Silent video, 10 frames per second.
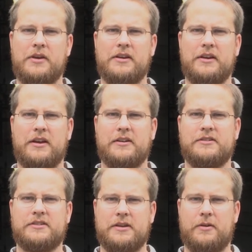we can get
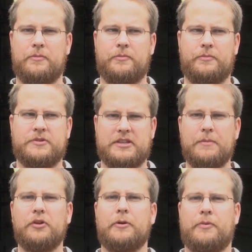
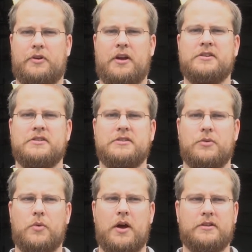similar production
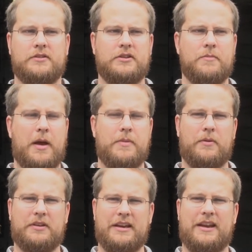to what you might be
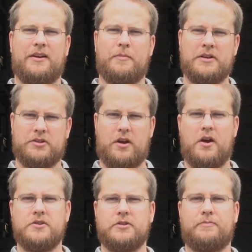able to get in a much
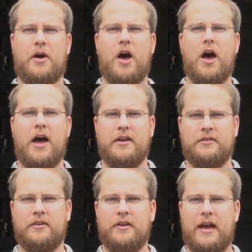larger
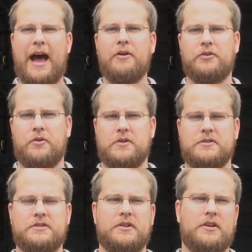pond
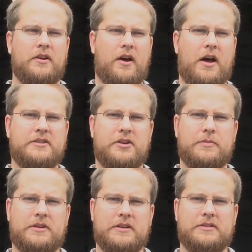outdoors. Also,
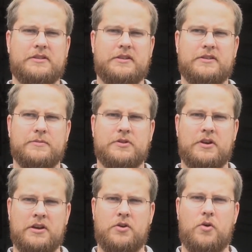because the systems are
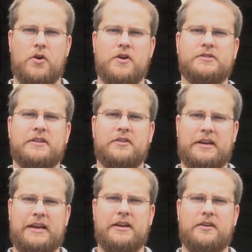indoors and they're
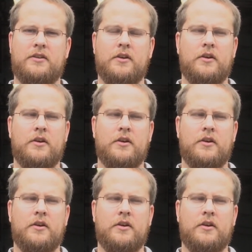heated,